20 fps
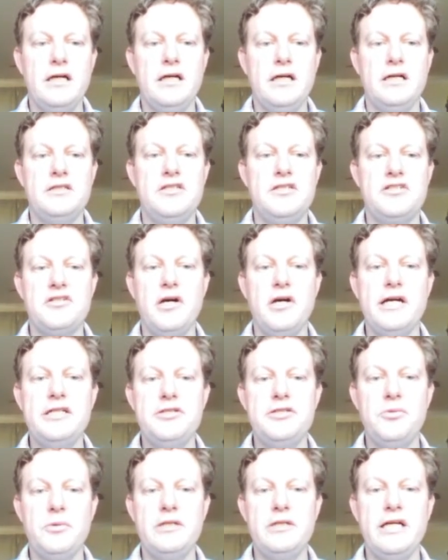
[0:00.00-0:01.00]

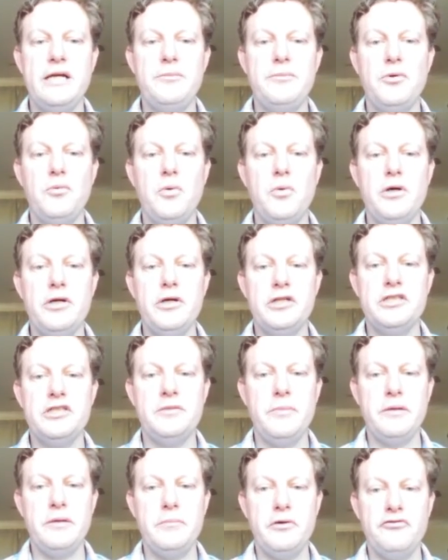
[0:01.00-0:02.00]
Designed to enable work to
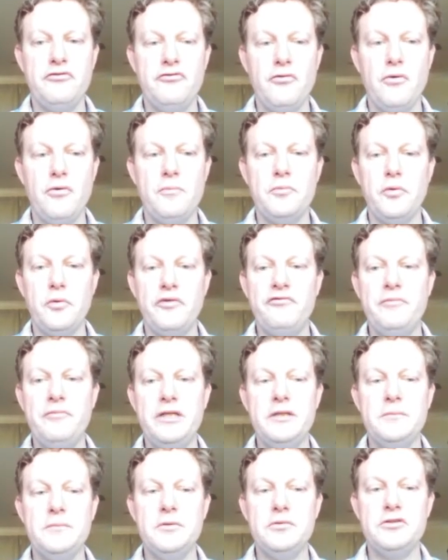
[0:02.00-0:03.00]
be performed with
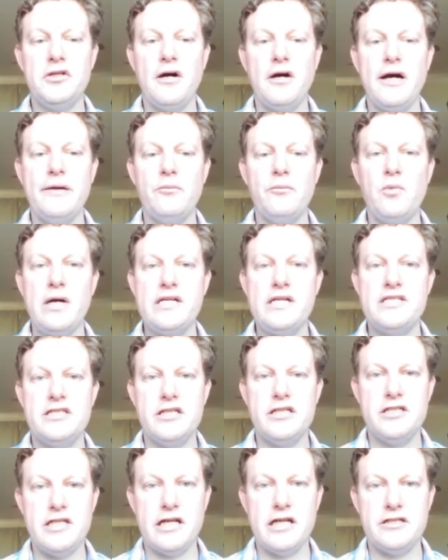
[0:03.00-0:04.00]
minimal time
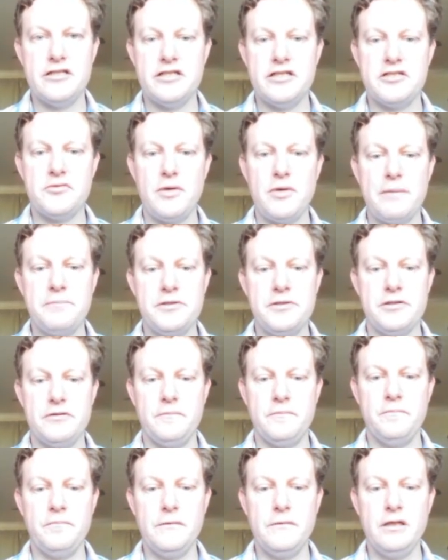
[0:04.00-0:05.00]
wastage and
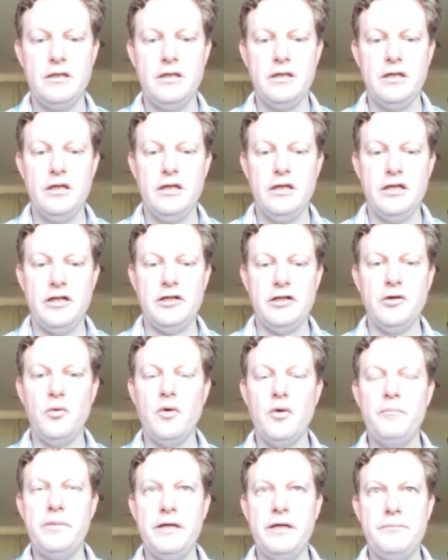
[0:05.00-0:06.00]
disruption. You don't
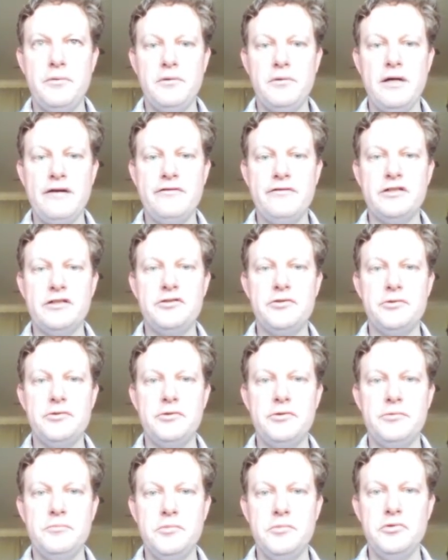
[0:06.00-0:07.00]
want people having to
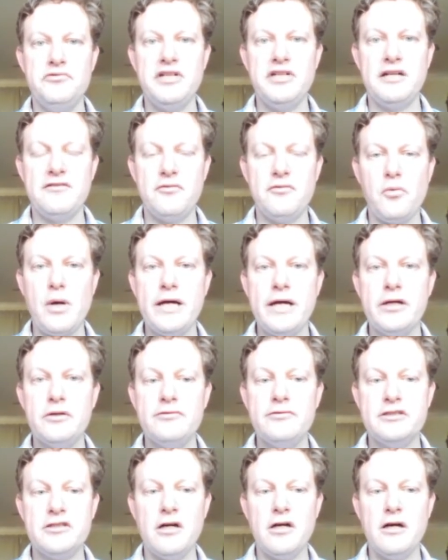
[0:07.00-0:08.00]
move out of the way all
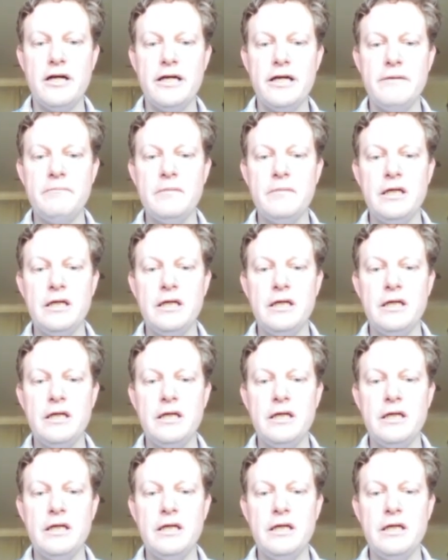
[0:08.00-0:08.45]
the time.